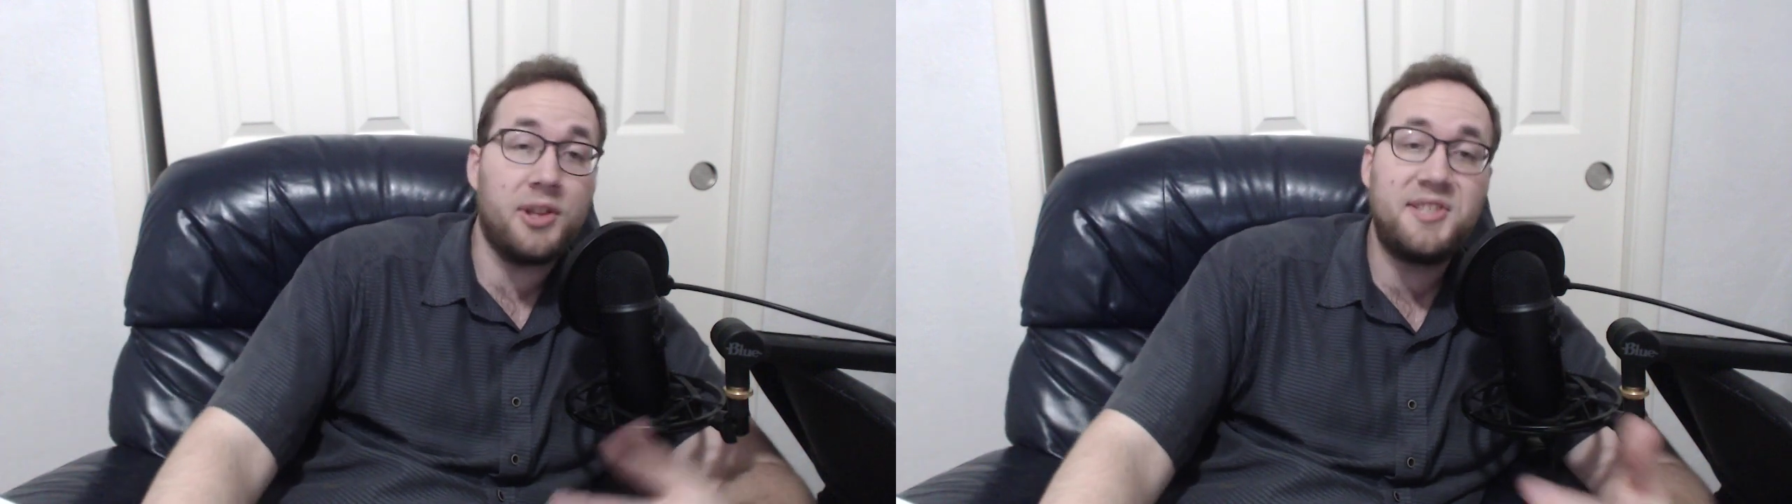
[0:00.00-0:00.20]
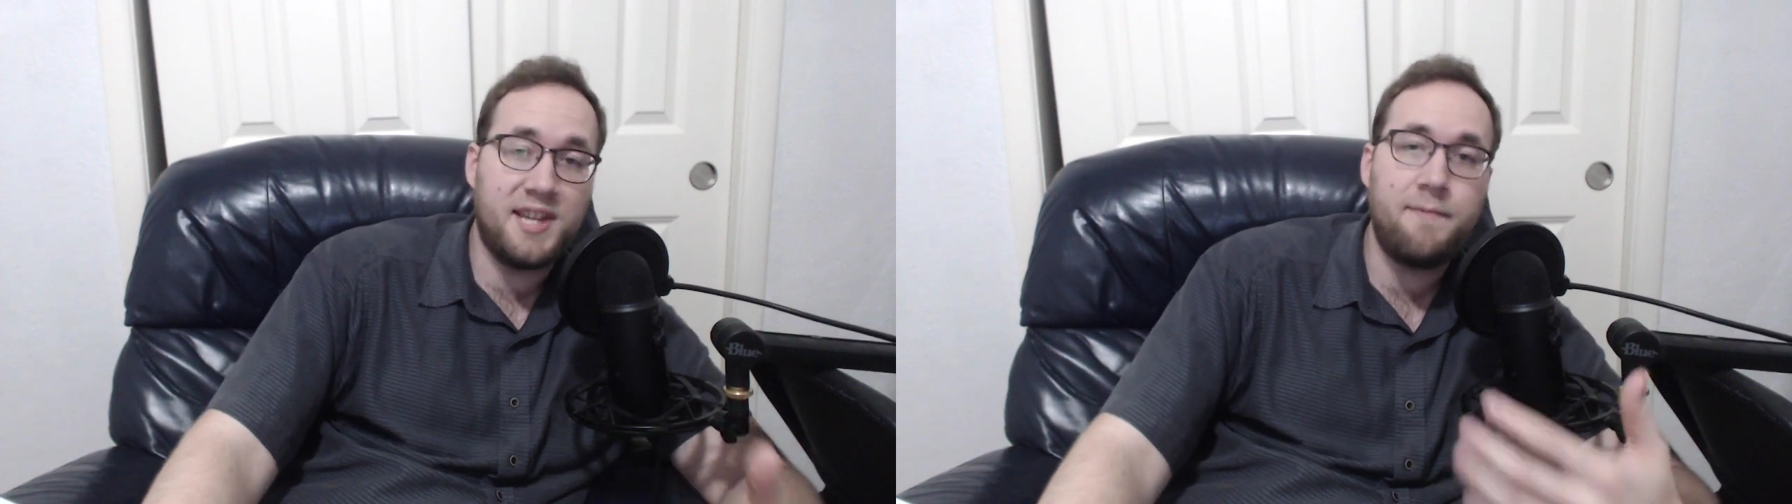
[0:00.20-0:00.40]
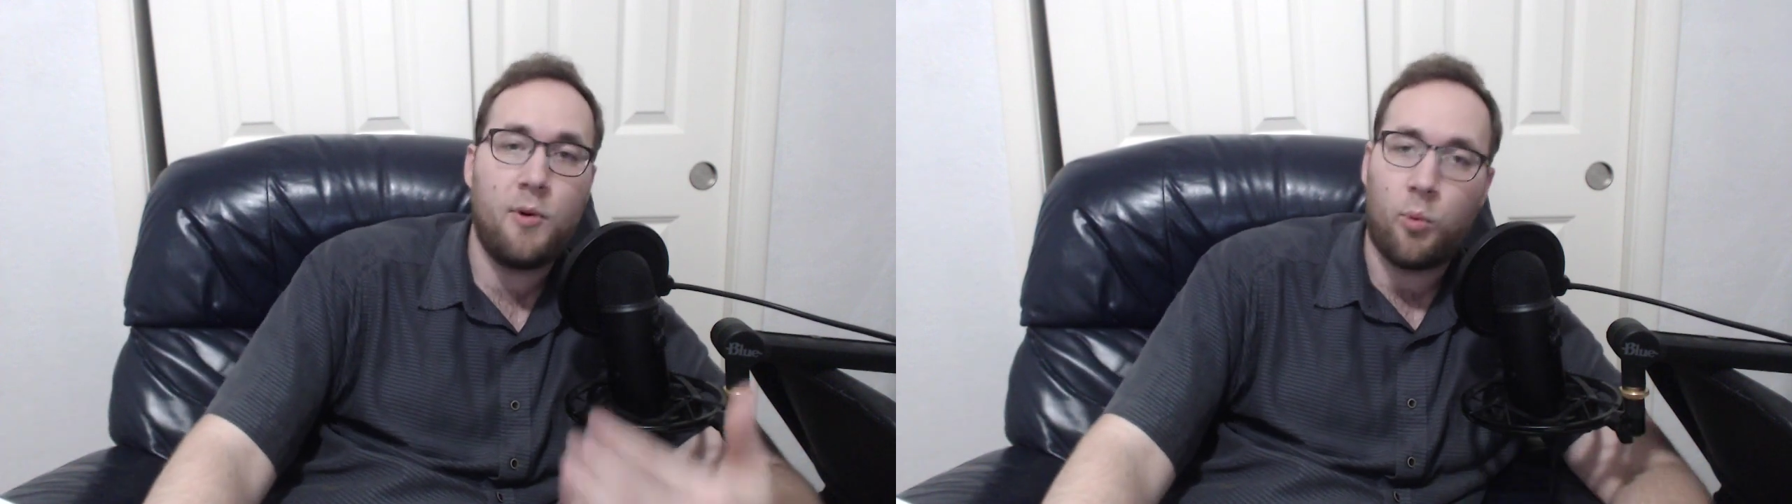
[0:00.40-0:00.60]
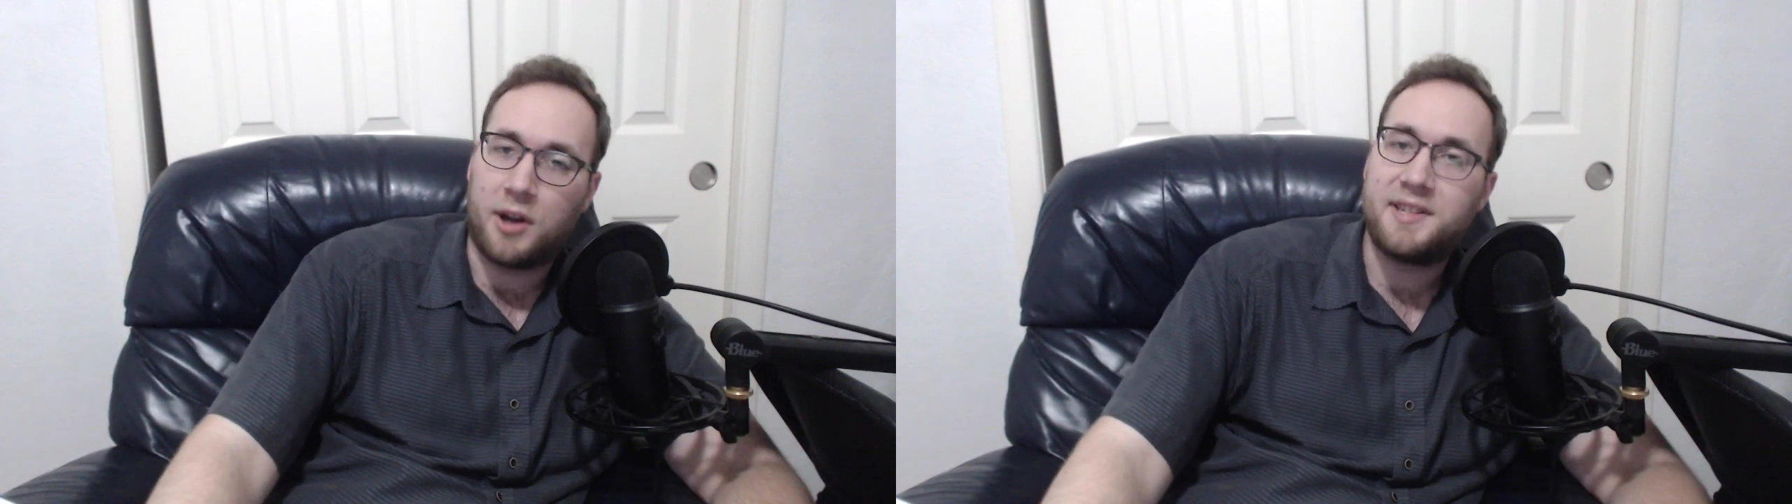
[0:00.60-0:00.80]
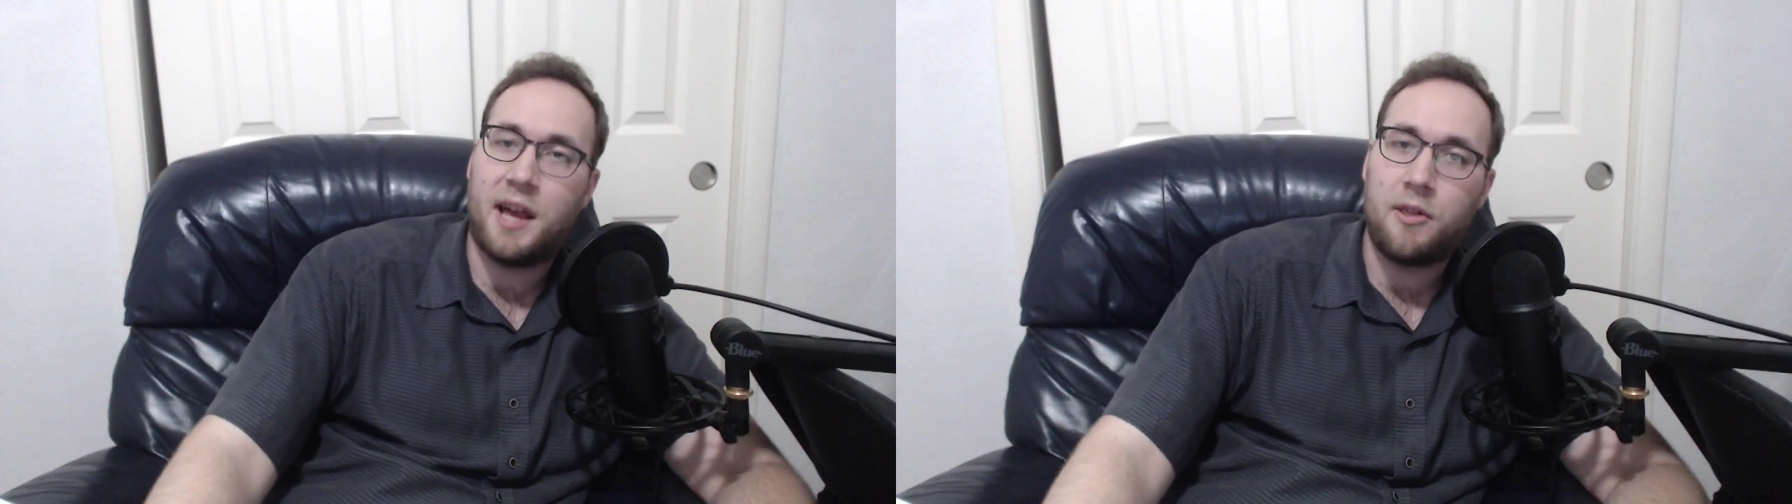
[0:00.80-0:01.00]
Let's see if it
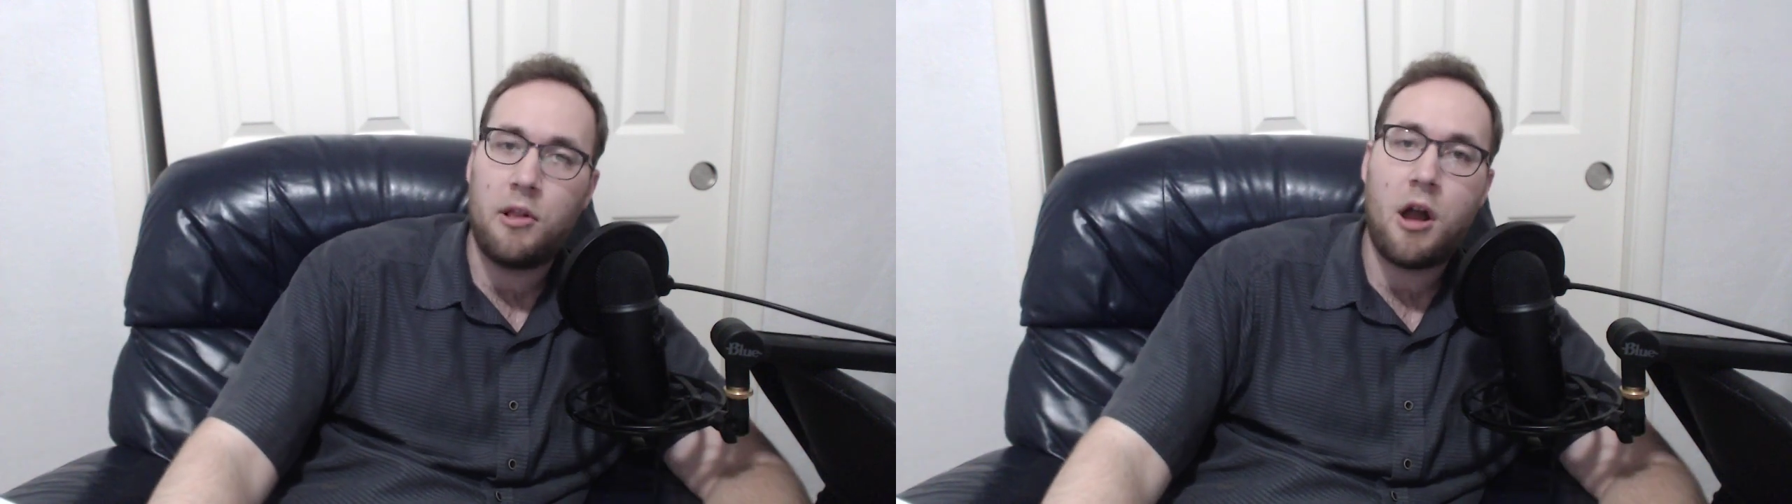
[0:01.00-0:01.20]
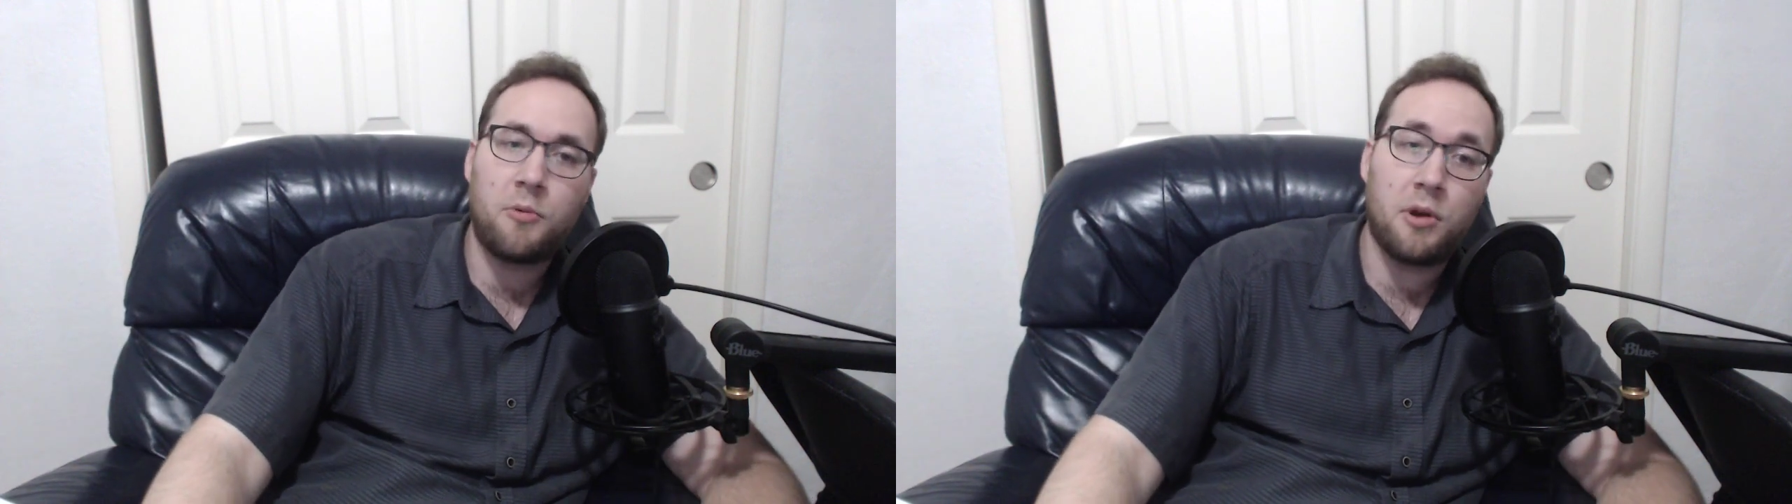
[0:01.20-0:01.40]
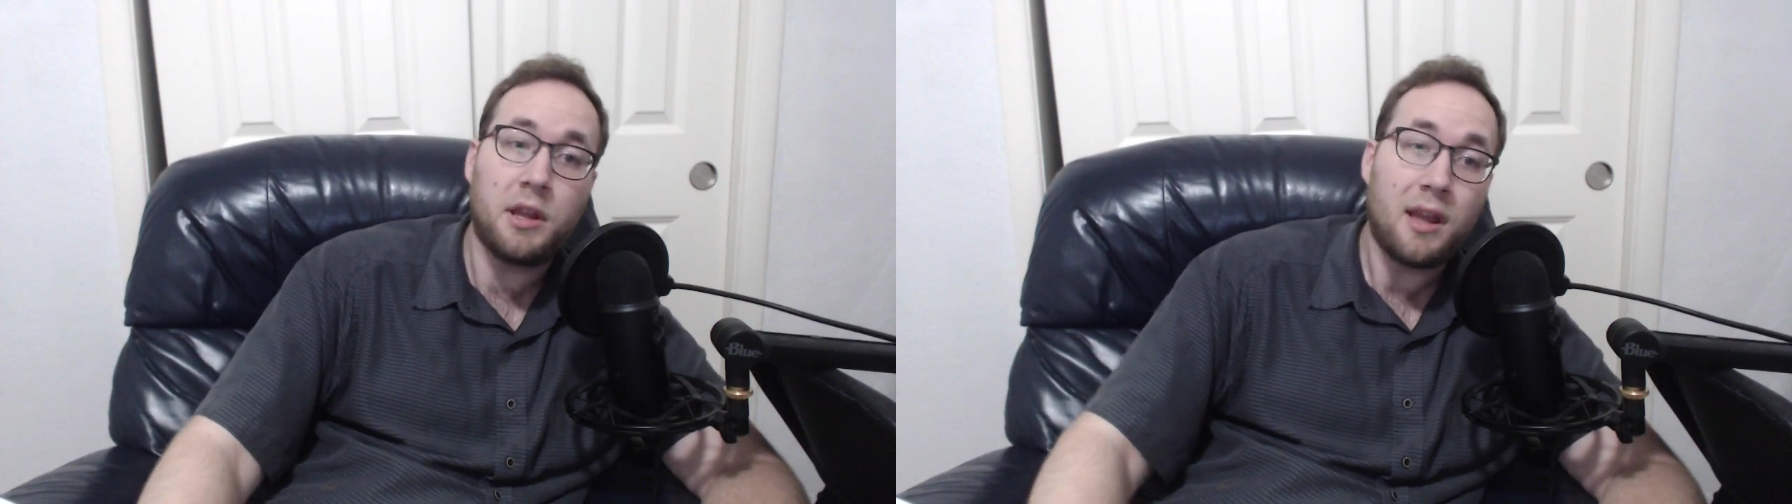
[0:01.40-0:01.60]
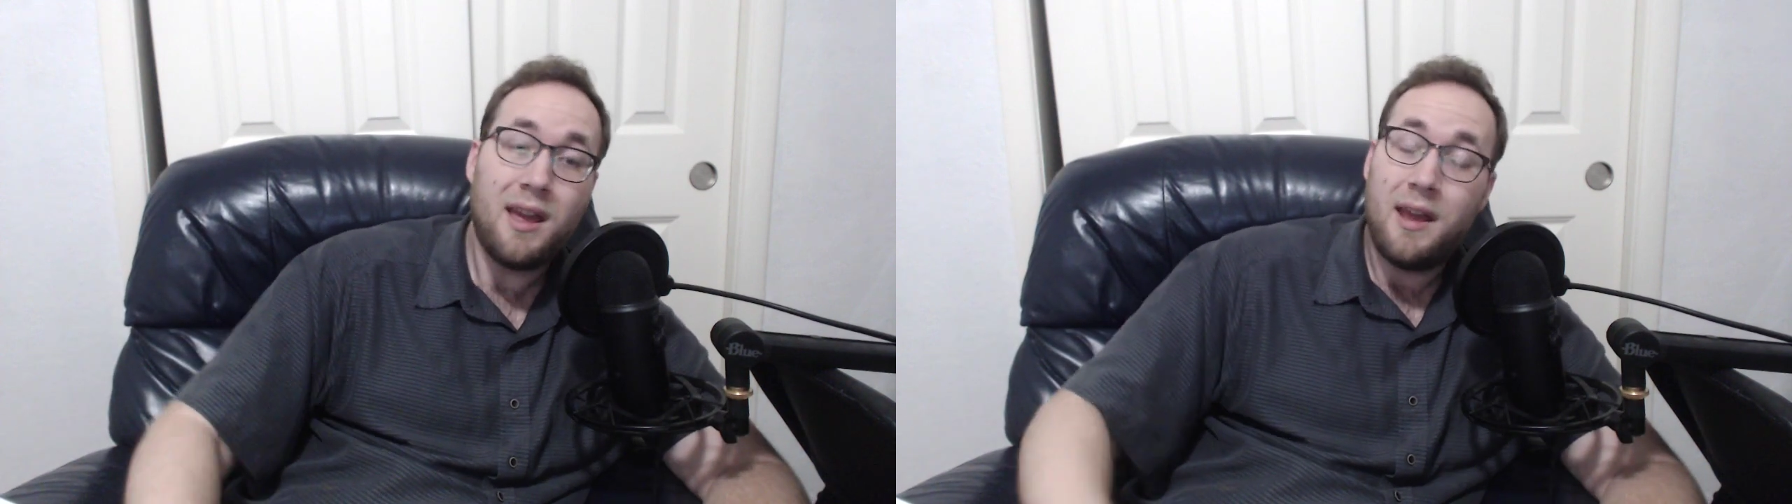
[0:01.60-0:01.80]
works out in the long run.